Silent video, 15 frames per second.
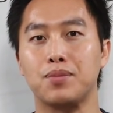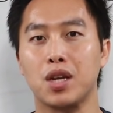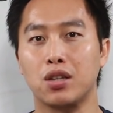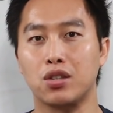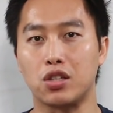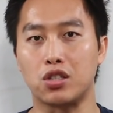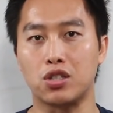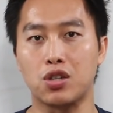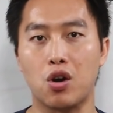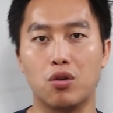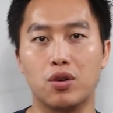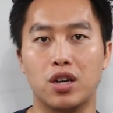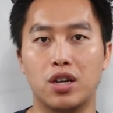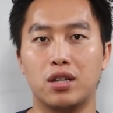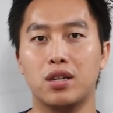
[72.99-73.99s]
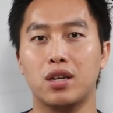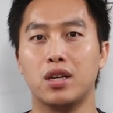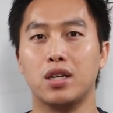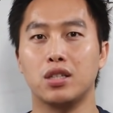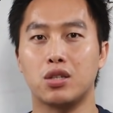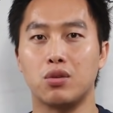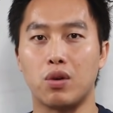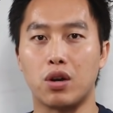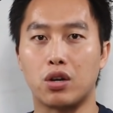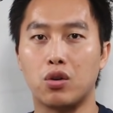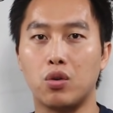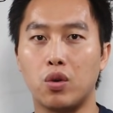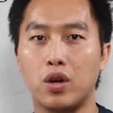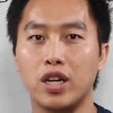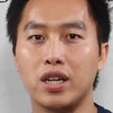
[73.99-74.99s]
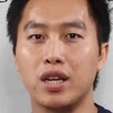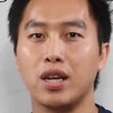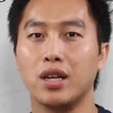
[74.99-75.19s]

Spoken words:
the token to a coin.